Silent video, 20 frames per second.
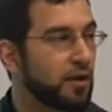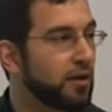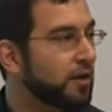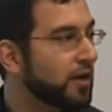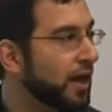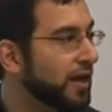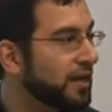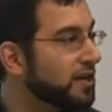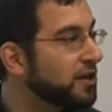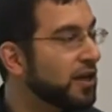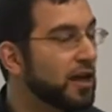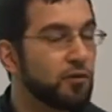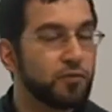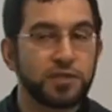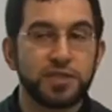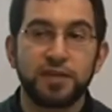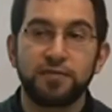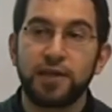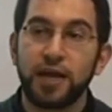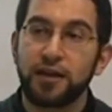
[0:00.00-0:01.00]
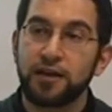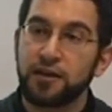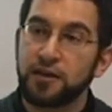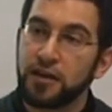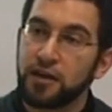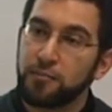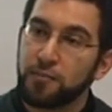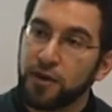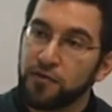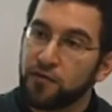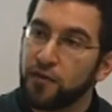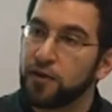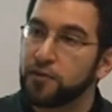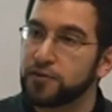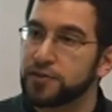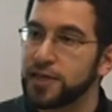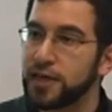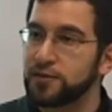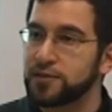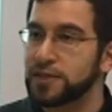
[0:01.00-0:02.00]
I did not receive that in my
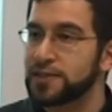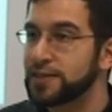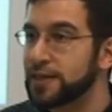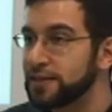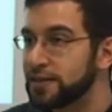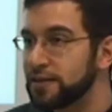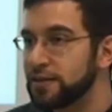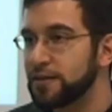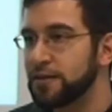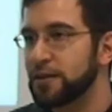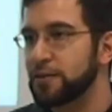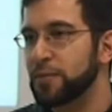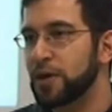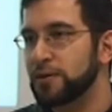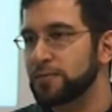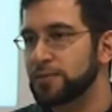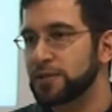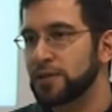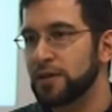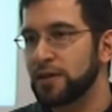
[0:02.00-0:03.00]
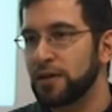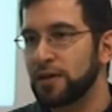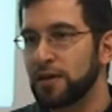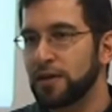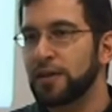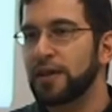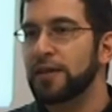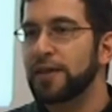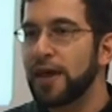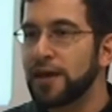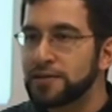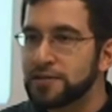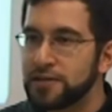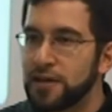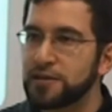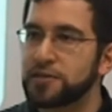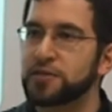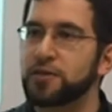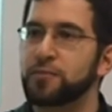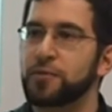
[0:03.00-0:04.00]
father's house as I did in the Imam's, and that's
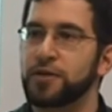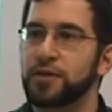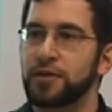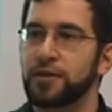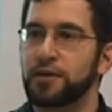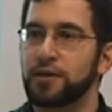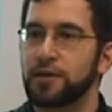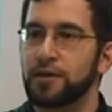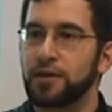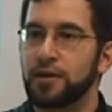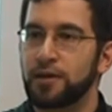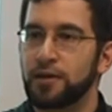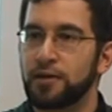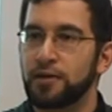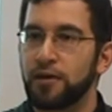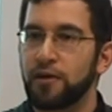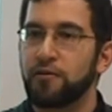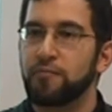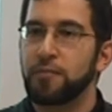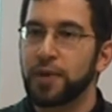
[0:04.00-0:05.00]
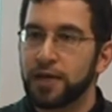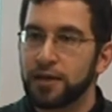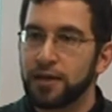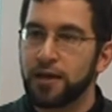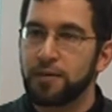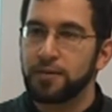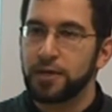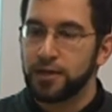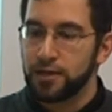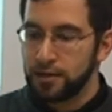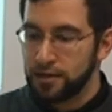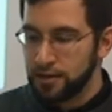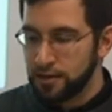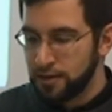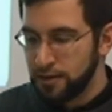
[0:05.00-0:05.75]
testimony of magnanimity.